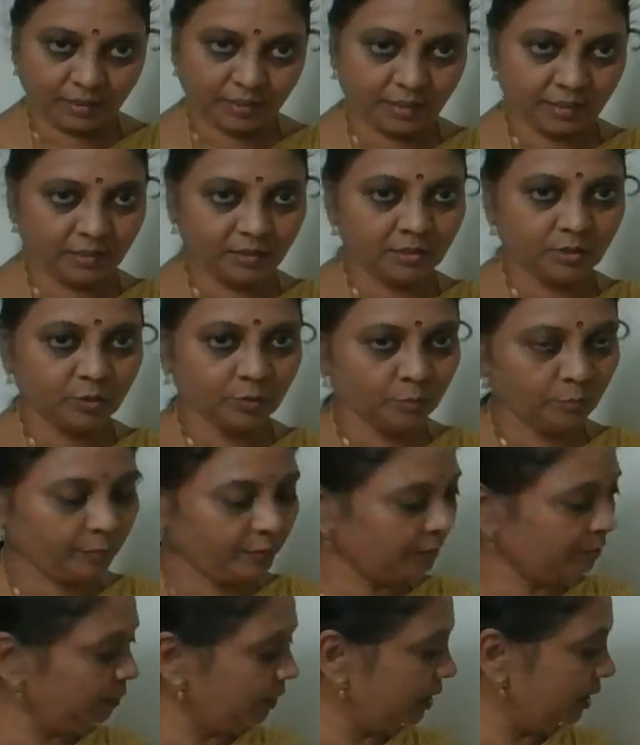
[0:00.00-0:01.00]
Here two
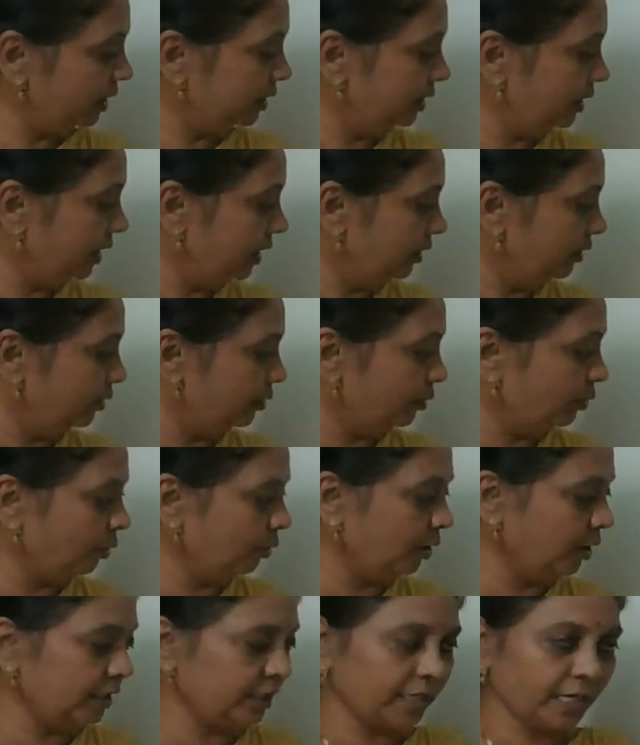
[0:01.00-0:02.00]
people are there,
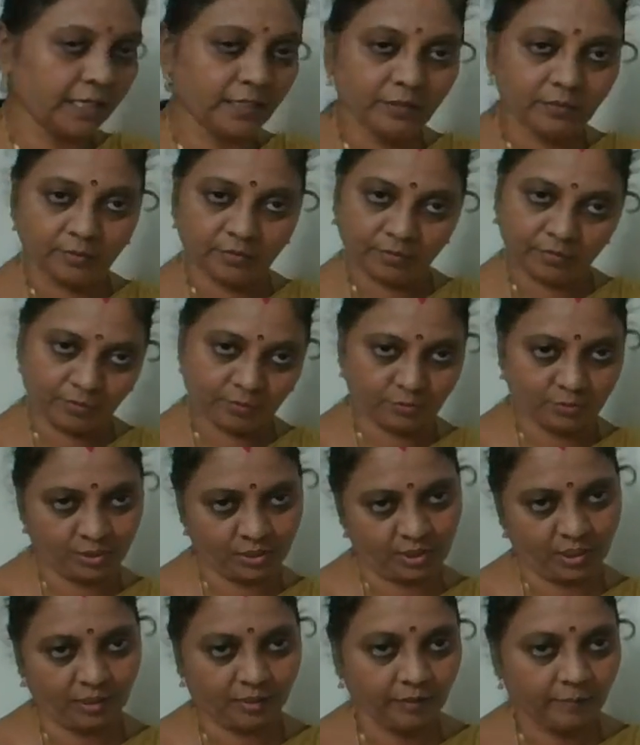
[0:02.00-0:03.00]
Rohan and
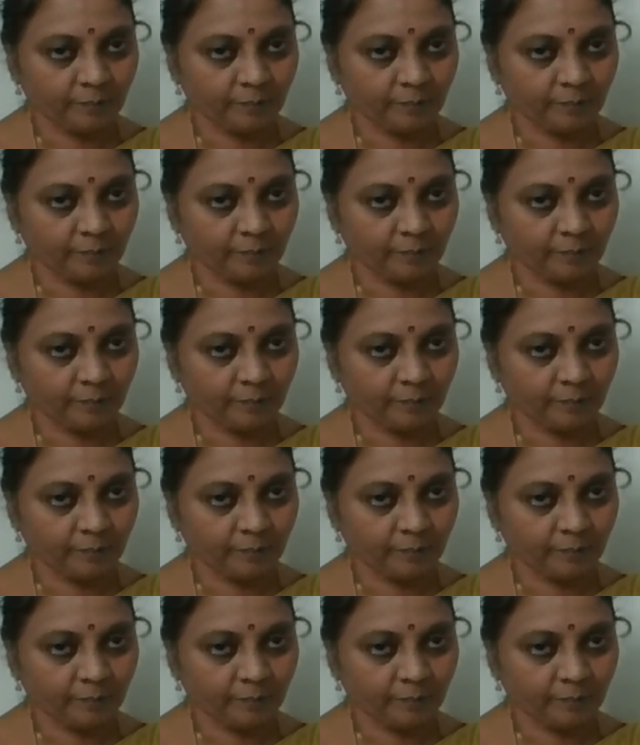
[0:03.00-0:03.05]
Roshan.